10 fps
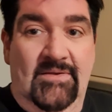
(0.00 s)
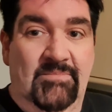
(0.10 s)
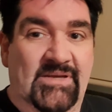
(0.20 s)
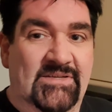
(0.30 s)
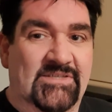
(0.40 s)

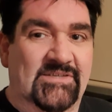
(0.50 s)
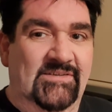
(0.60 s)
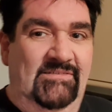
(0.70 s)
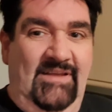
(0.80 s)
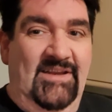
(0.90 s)
But
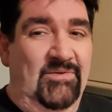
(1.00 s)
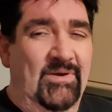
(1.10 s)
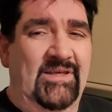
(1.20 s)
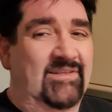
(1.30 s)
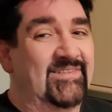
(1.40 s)

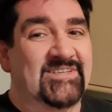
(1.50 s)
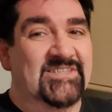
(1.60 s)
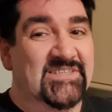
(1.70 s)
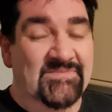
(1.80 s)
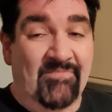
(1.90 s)
anyway, this is